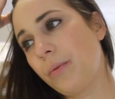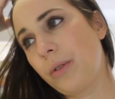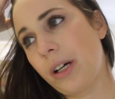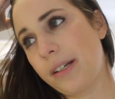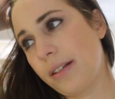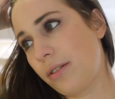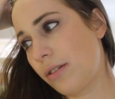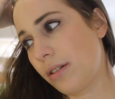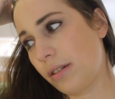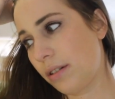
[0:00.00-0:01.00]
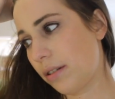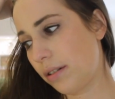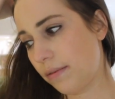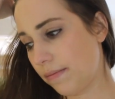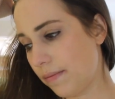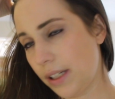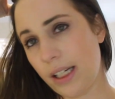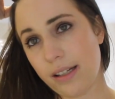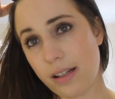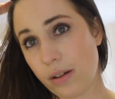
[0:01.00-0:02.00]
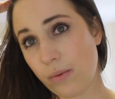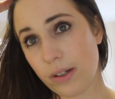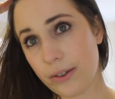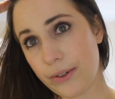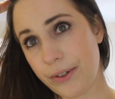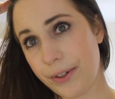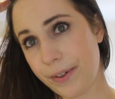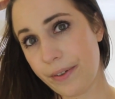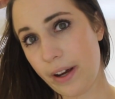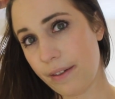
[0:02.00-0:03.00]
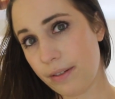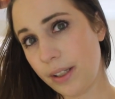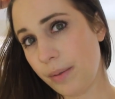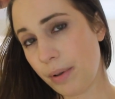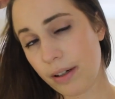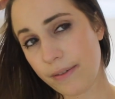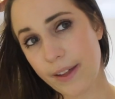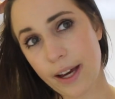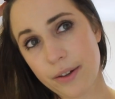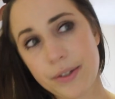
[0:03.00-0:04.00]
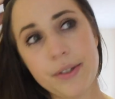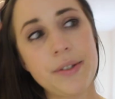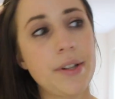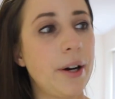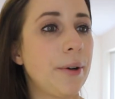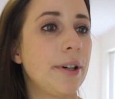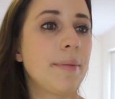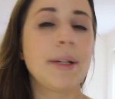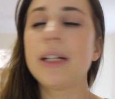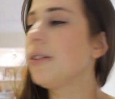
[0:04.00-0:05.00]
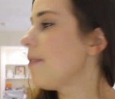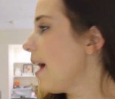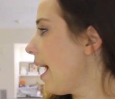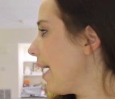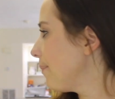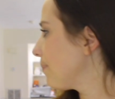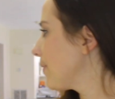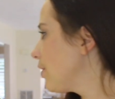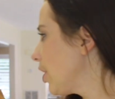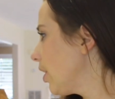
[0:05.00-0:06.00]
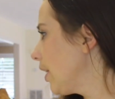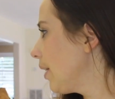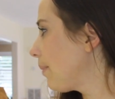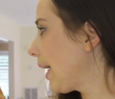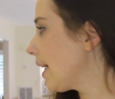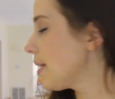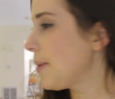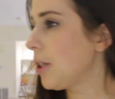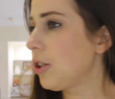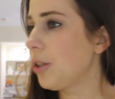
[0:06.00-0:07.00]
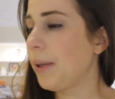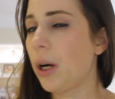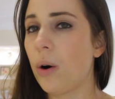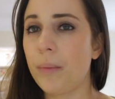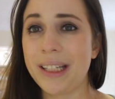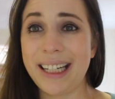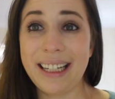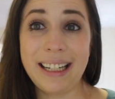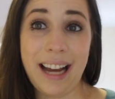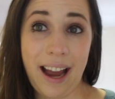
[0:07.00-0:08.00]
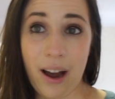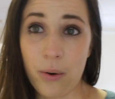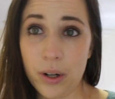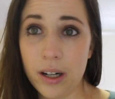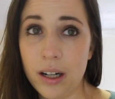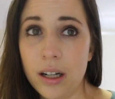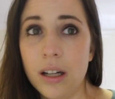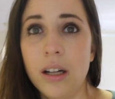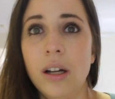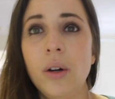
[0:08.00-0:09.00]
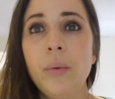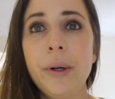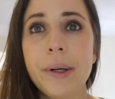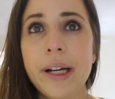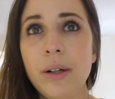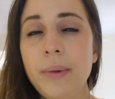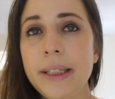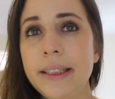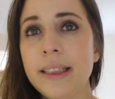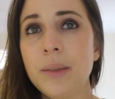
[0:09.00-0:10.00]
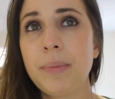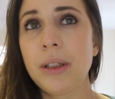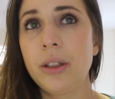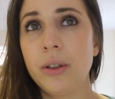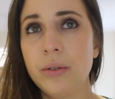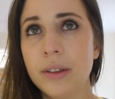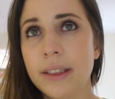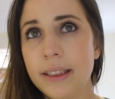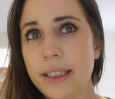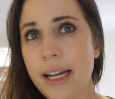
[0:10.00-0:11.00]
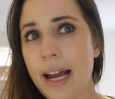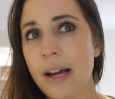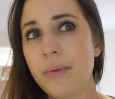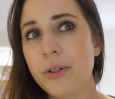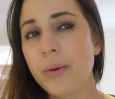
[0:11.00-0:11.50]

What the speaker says: because it's just, it gets the worst of every part of the house. So I'm going to do that. Jared, my husband, should be home in like an hour. We were going to release balloons today, which